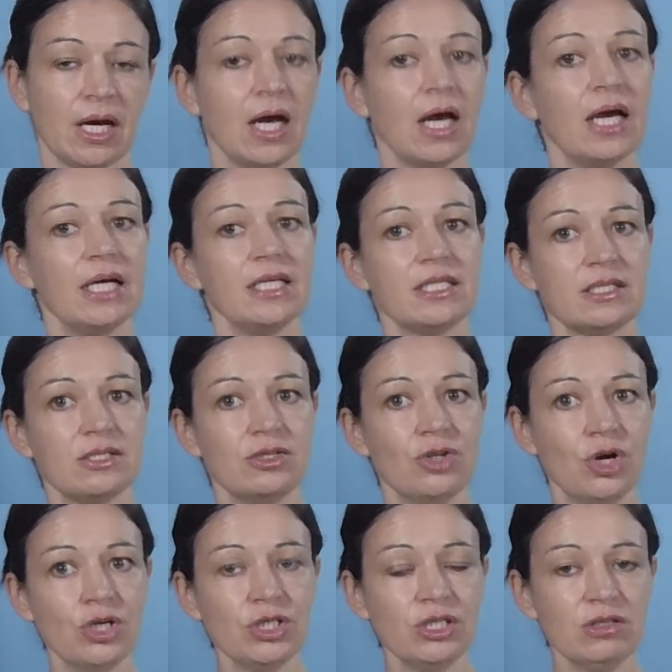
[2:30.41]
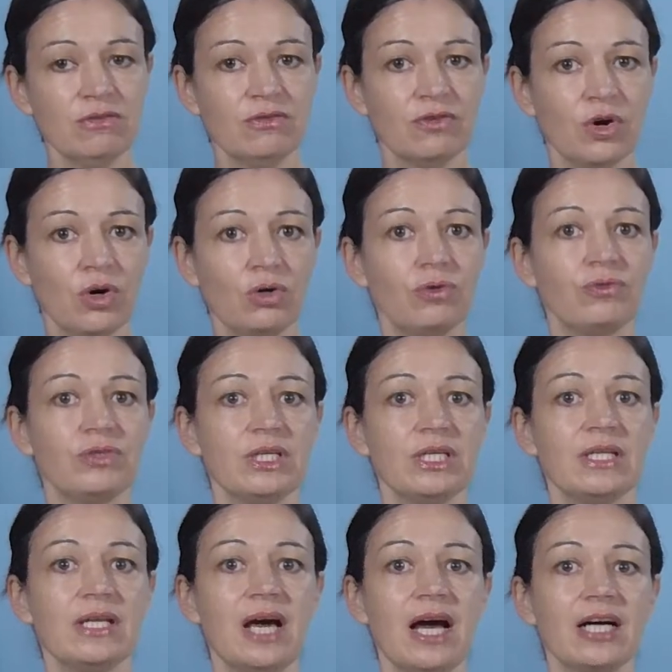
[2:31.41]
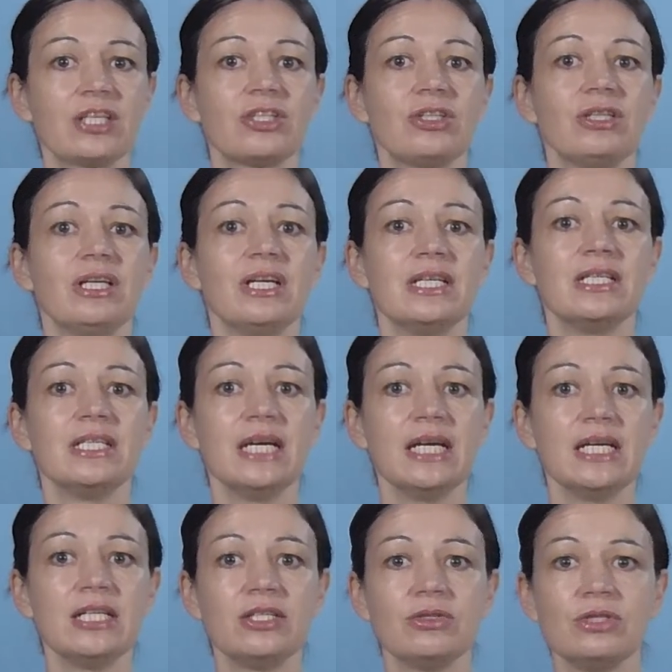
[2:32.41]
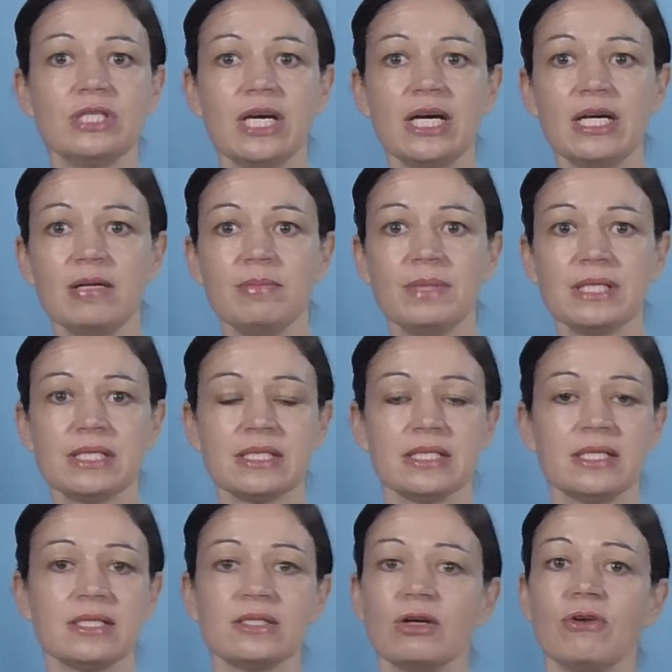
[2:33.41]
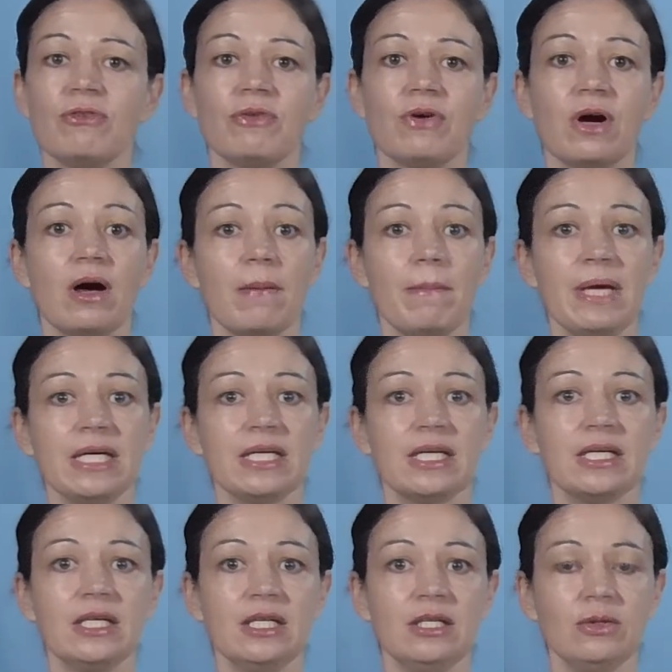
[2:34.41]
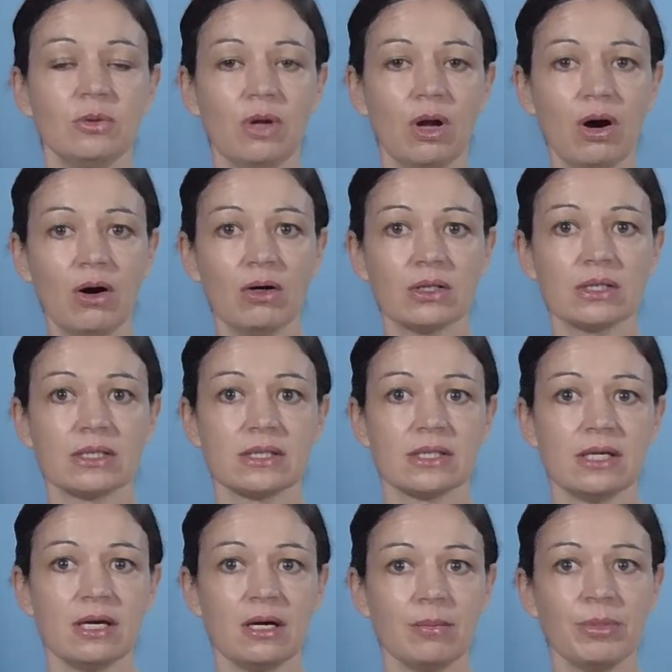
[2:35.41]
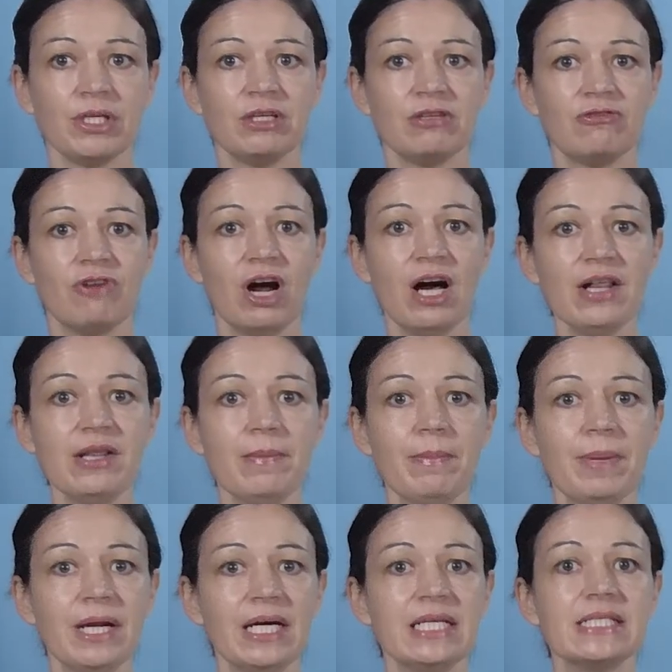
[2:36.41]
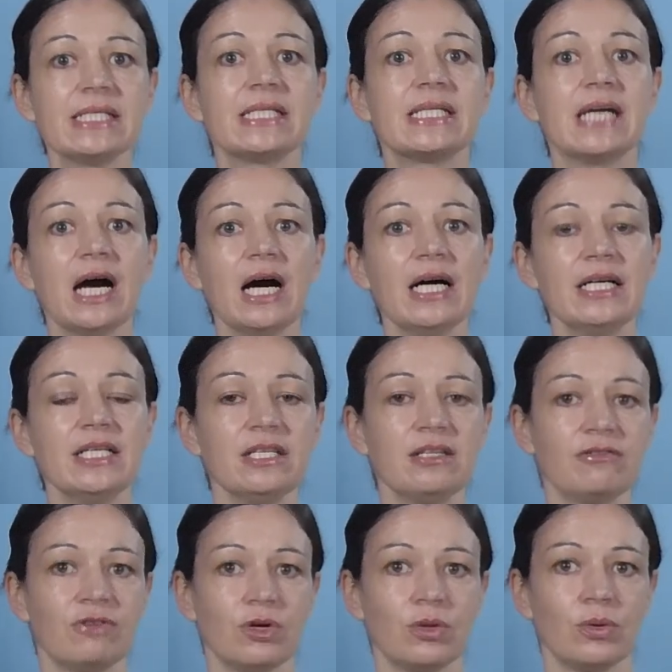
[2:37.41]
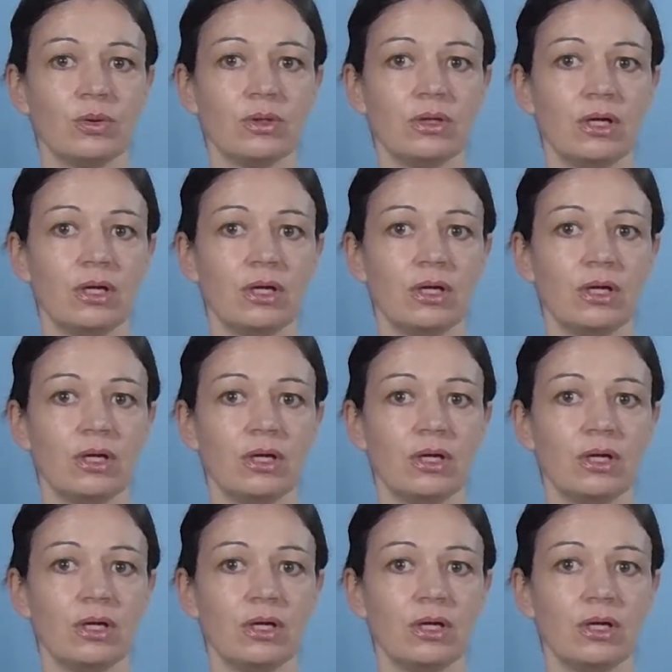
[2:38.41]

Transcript: It is not involved in the actual day-to-day business of making EU laws, but it rather plays a guiding role,